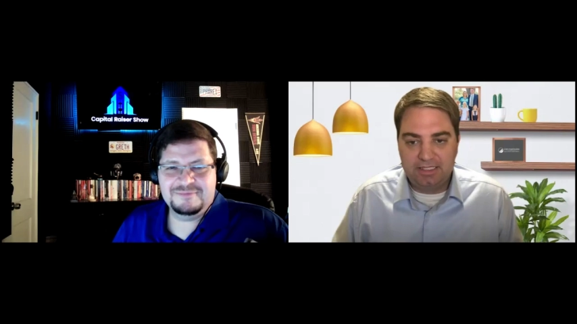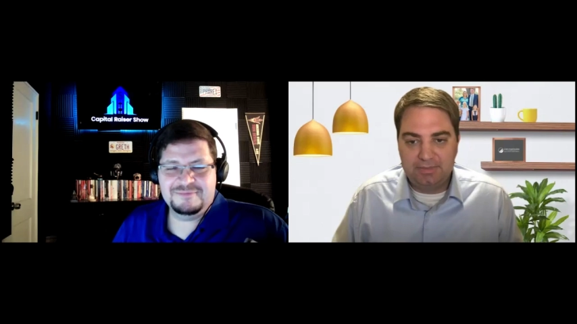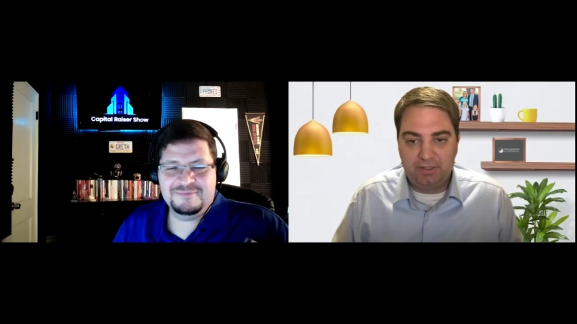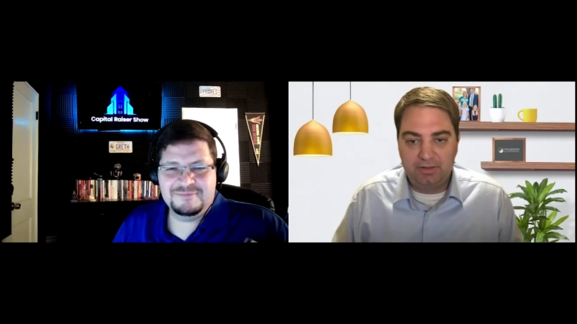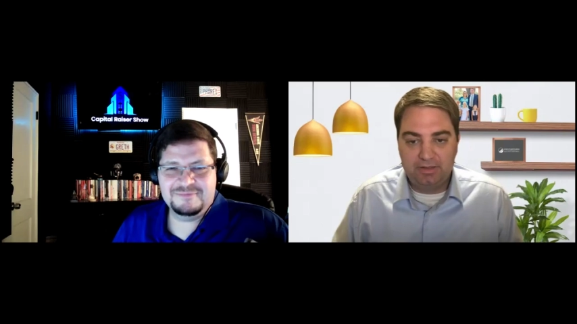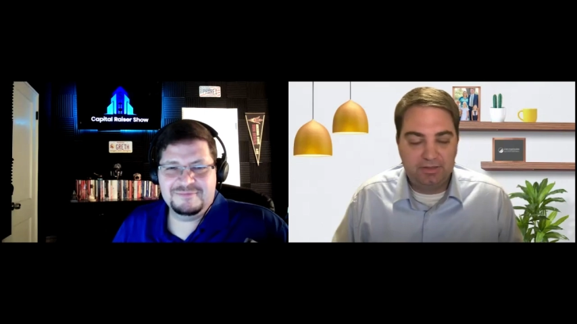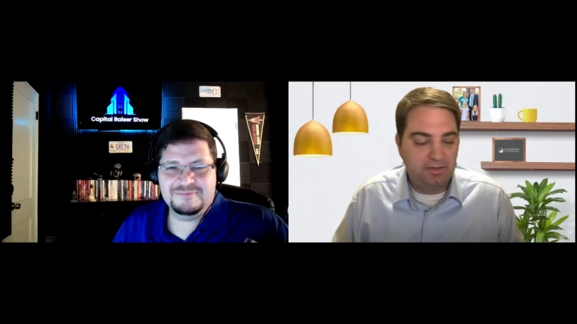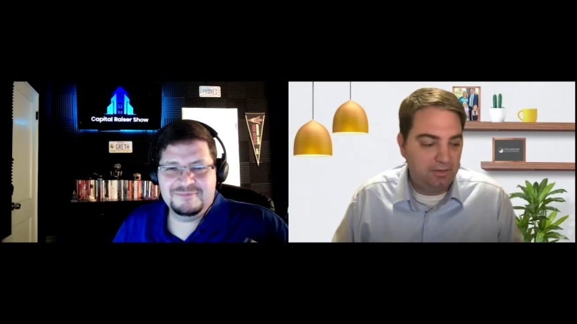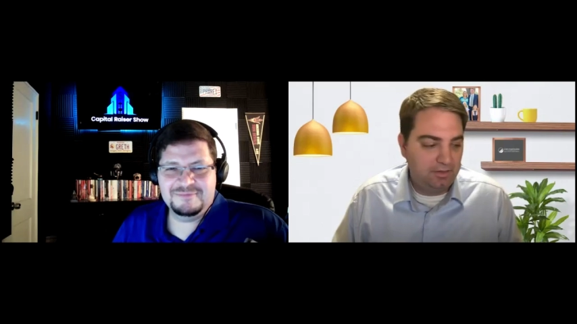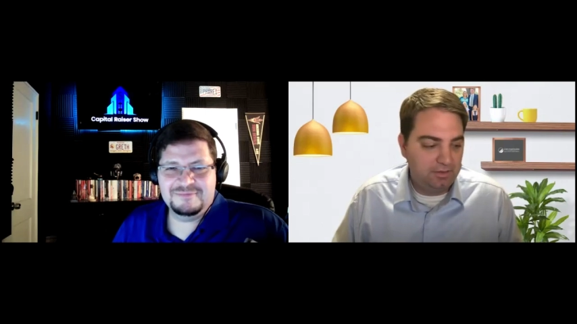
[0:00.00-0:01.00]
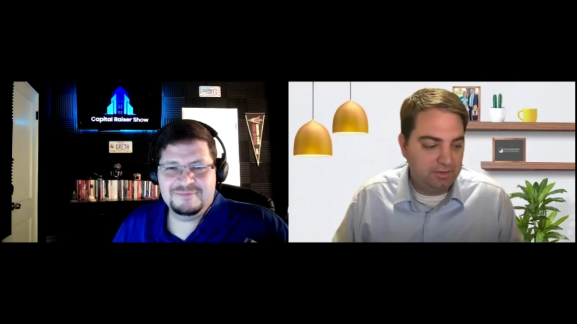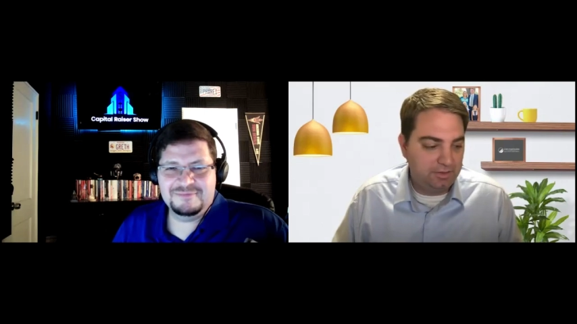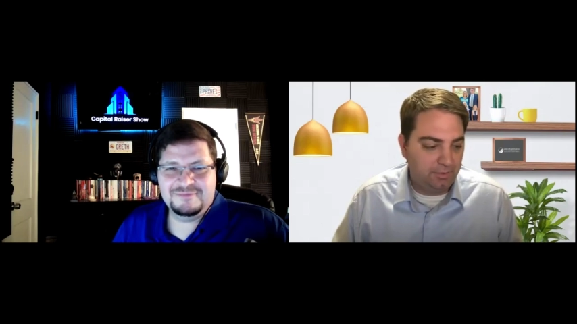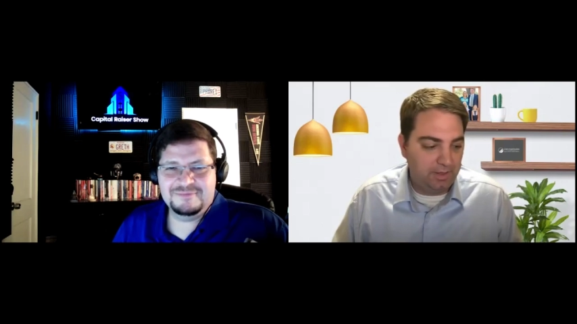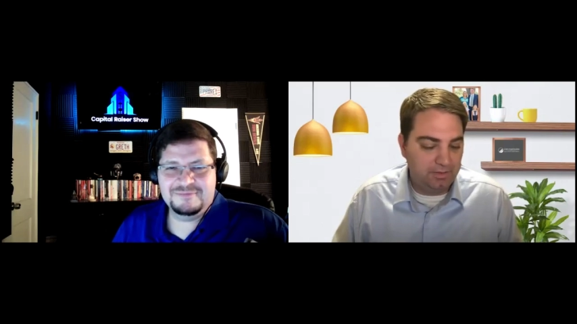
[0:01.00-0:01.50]
Speaker 1: experience
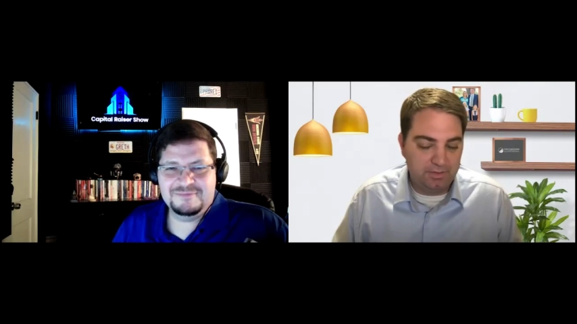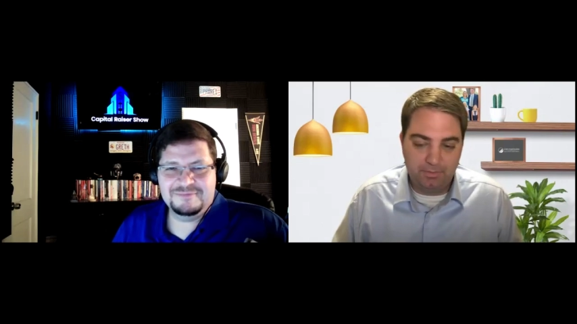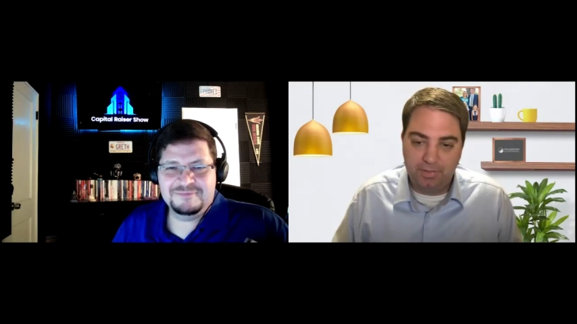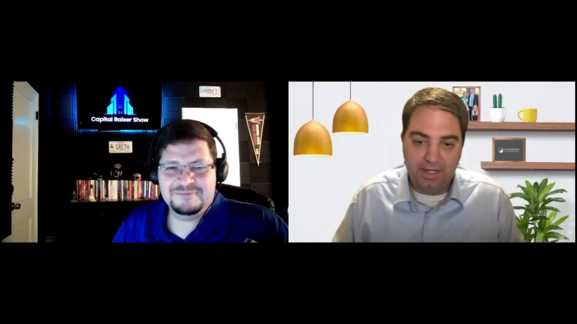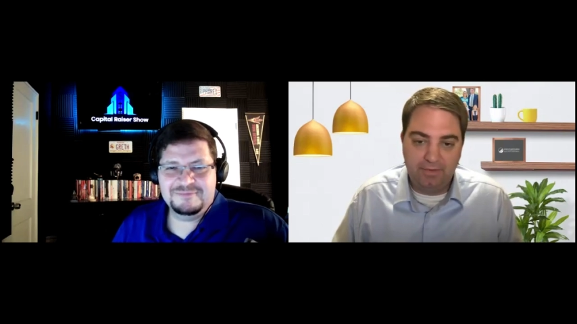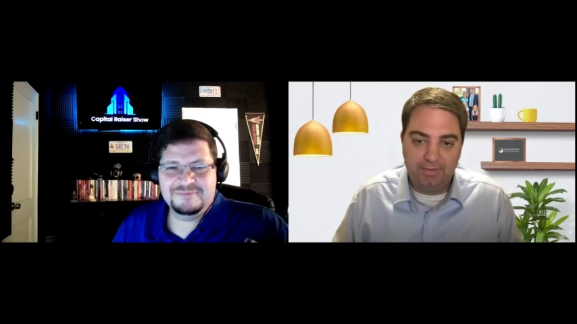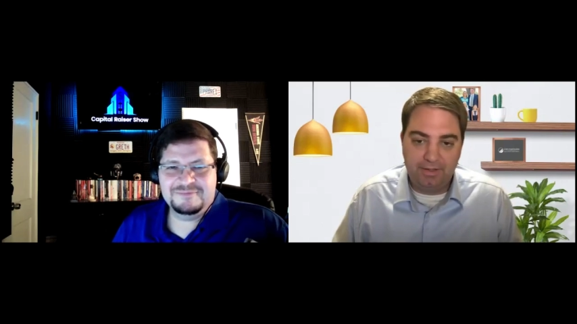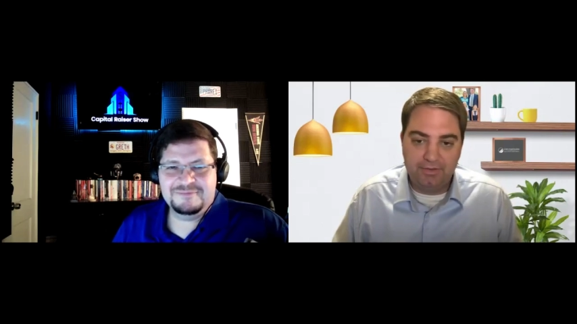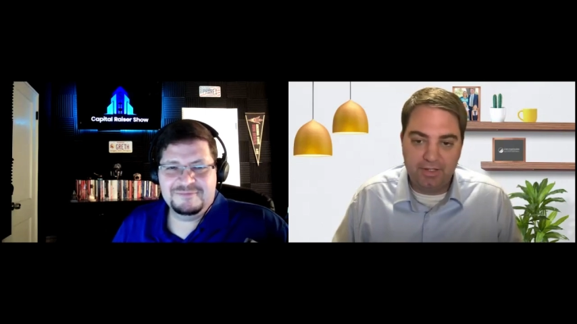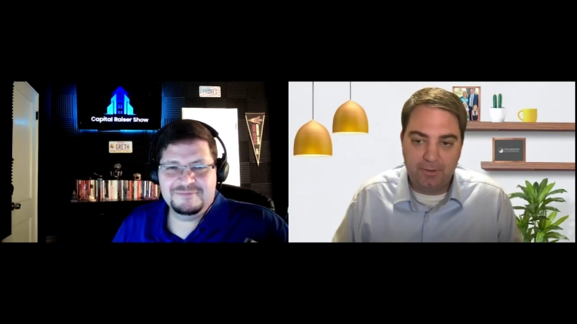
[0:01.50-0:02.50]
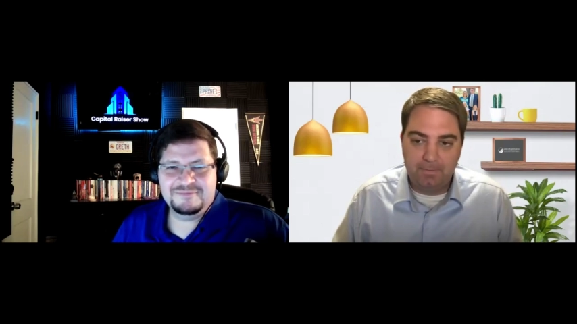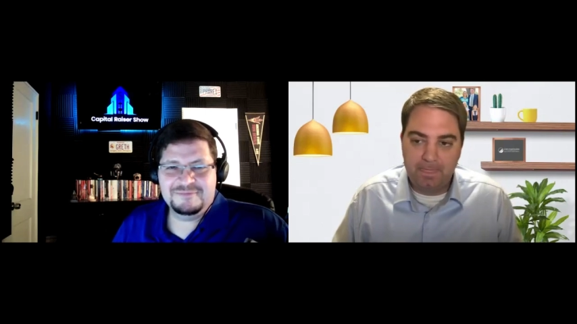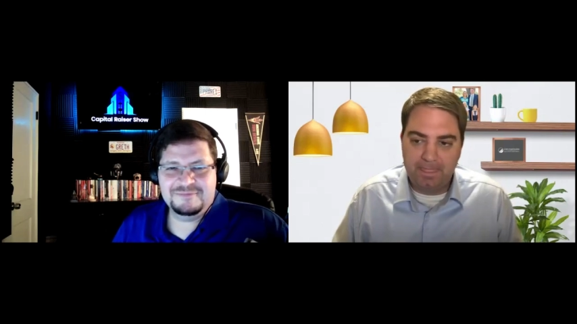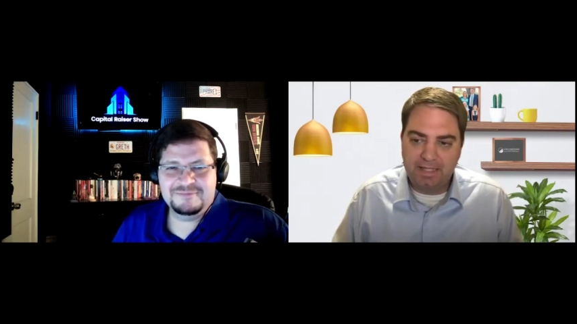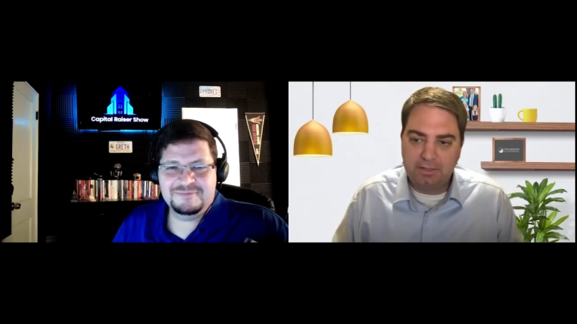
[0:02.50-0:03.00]
to uh, to put out there so
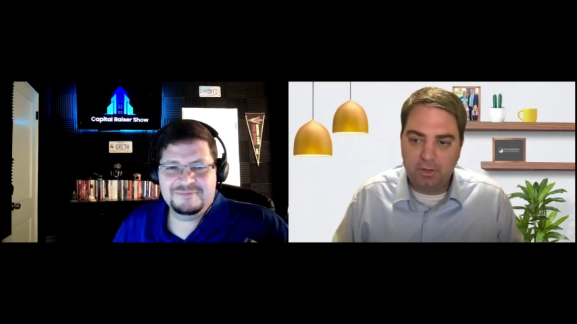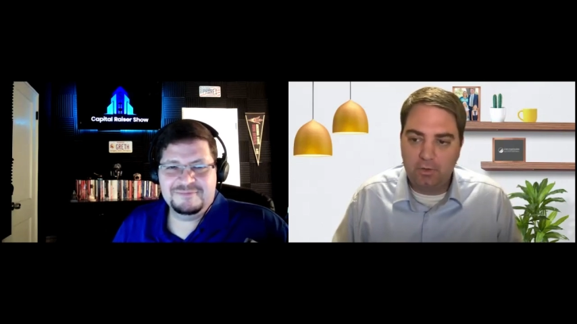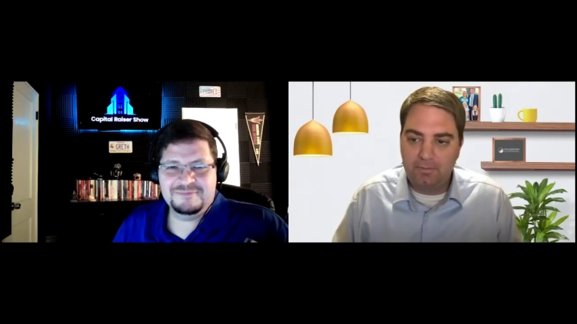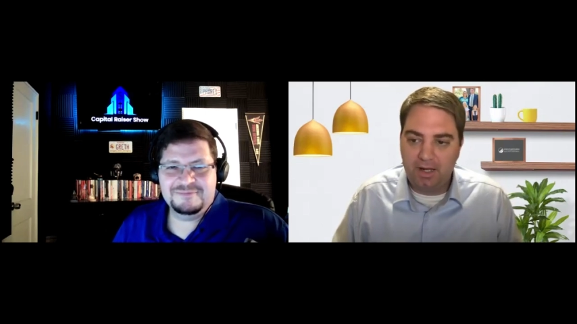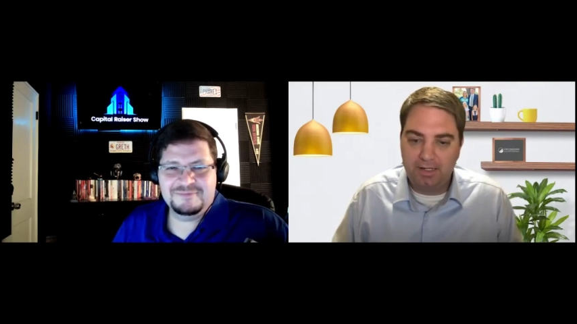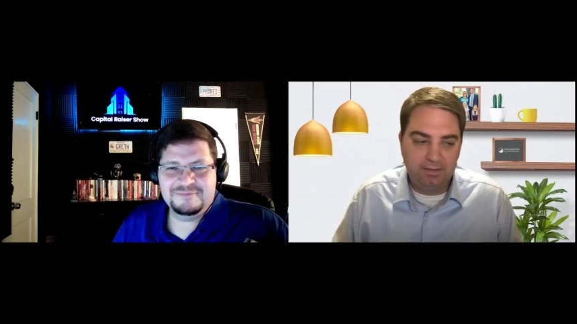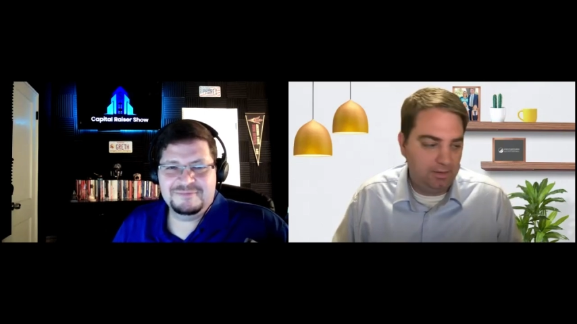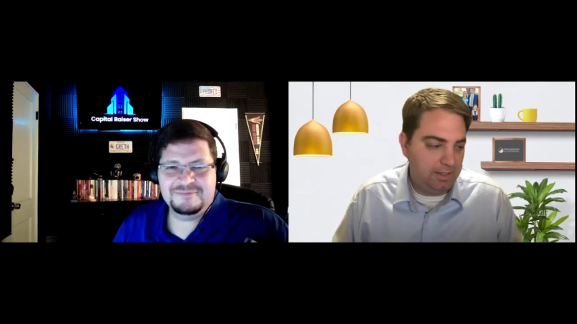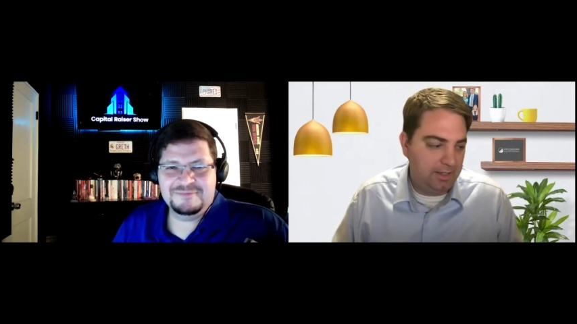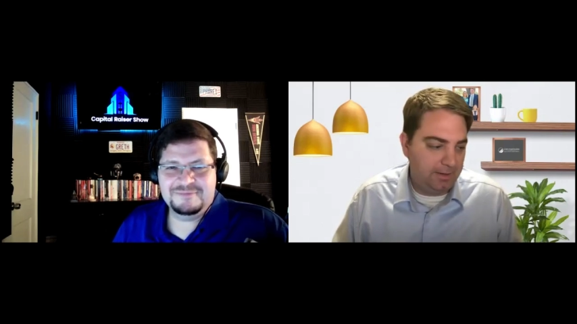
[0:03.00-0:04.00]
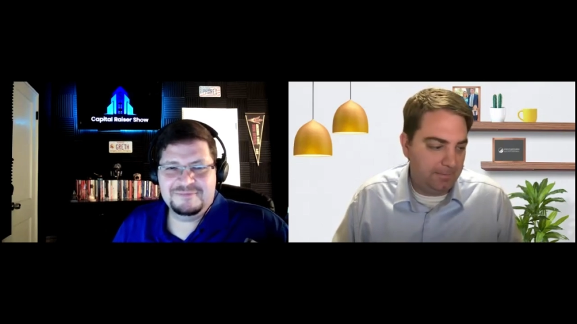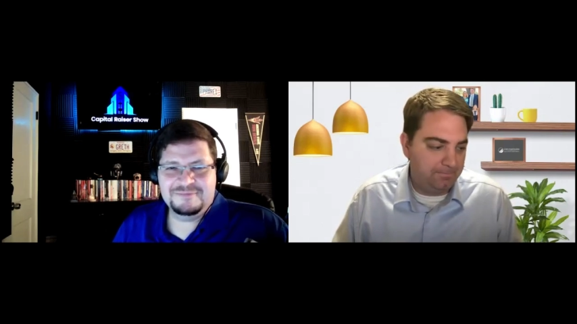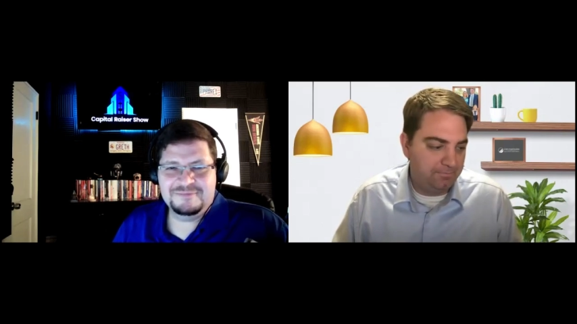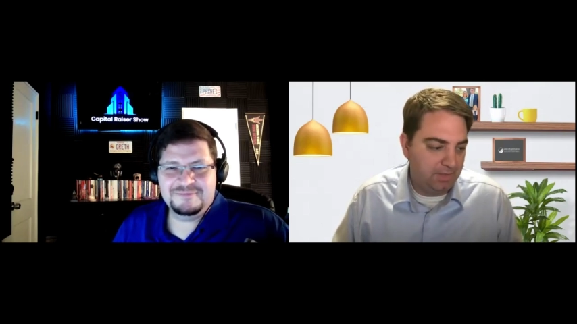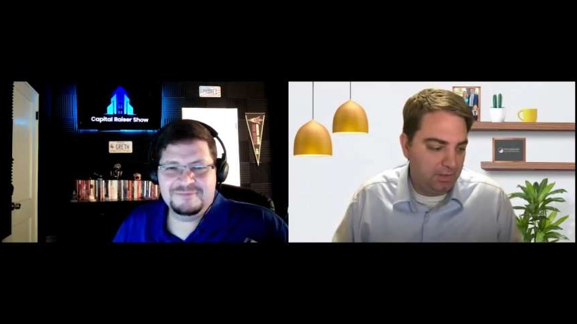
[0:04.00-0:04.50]
that's a goal of mine um